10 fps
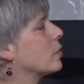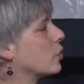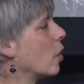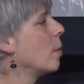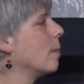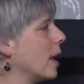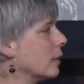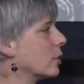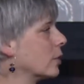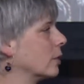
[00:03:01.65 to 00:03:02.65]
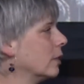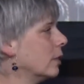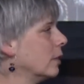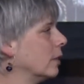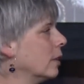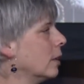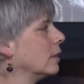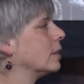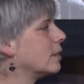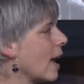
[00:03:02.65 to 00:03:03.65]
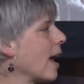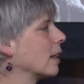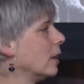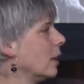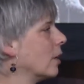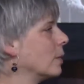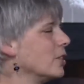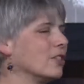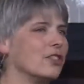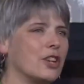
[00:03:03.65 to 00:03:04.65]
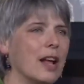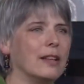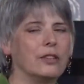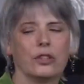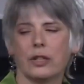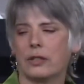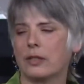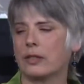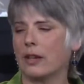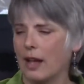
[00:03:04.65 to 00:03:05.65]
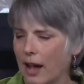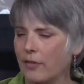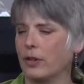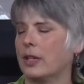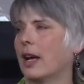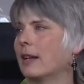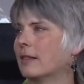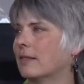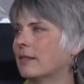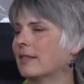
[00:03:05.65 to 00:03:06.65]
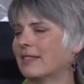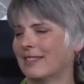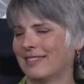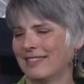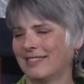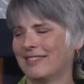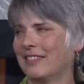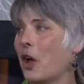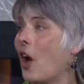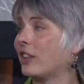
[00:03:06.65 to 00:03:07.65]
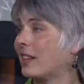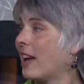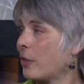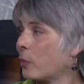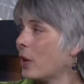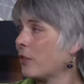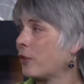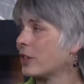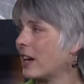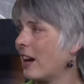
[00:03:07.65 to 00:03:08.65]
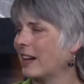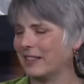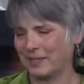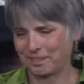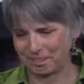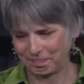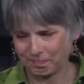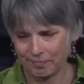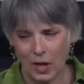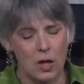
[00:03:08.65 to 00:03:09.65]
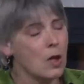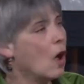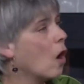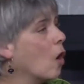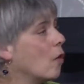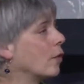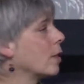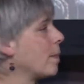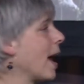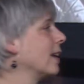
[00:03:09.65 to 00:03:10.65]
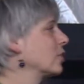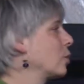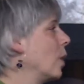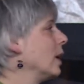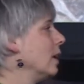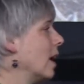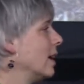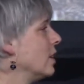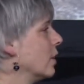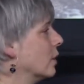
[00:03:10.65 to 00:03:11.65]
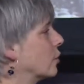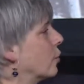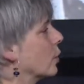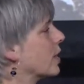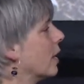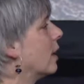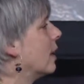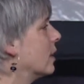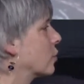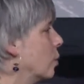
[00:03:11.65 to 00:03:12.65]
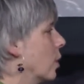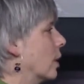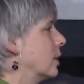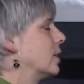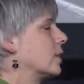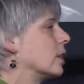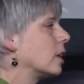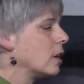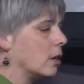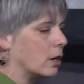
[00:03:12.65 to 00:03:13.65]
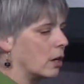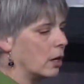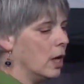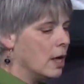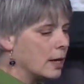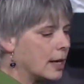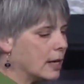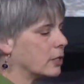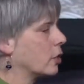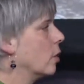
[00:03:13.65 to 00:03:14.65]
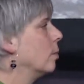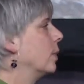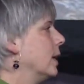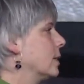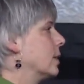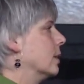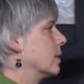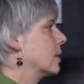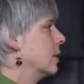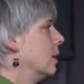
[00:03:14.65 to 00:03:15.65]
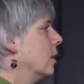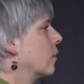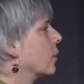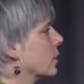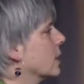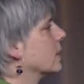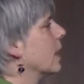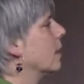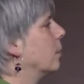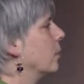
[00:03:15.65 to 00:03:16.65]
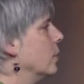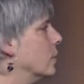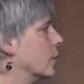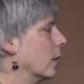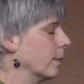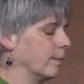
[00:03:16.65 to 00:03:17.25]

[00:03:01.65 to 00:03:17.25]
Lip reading: so much to tackling our region's challenges every day. Altogether, we are Forterra. Over the past 29 years, Forterra has worked to secure keystone places for a sustainable future